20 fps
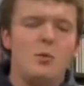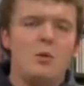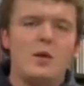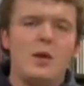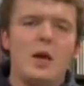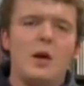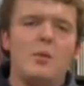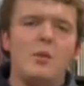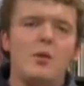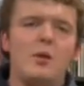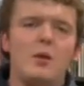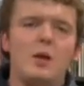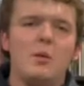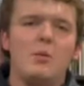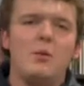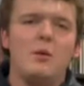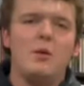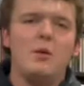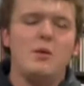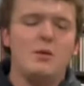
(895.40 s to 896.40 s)
Capitol
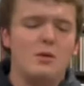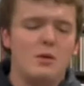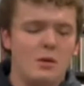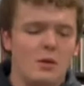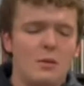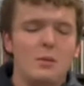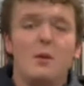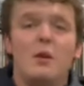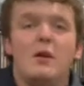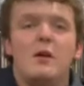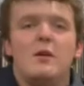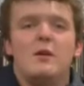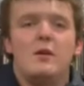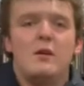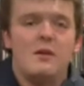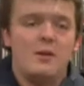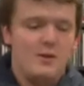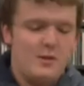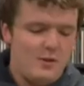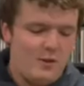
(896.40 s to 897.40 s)
label.
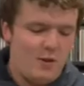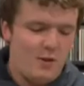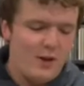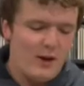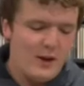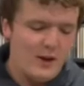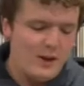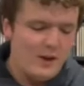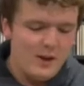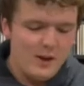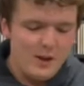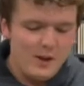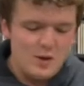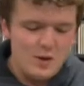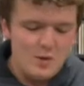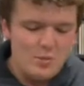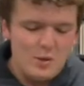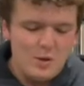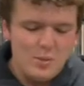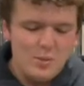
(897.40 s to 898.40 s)
Sorry,
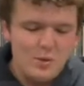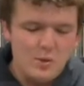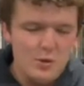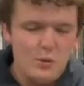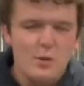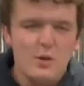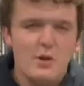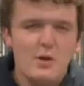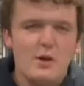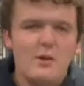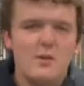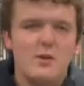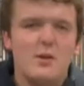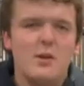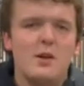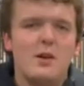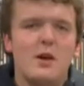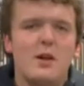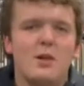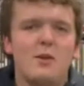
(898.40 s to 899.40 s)
you people who were looking for the
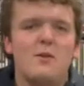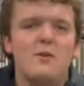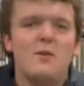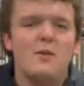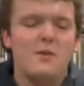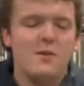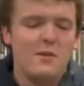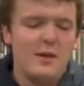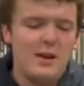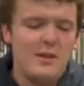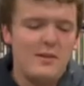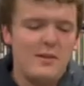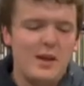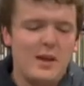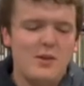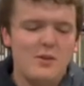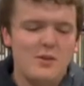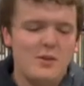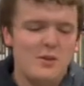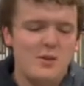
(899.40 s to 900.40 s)
colorful
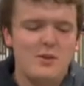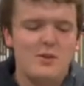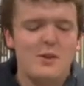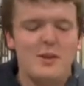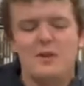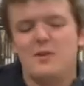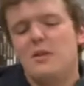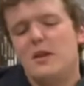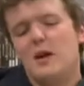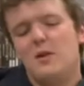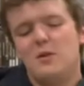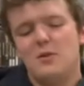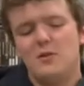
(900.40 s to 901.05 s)
5000 or 6000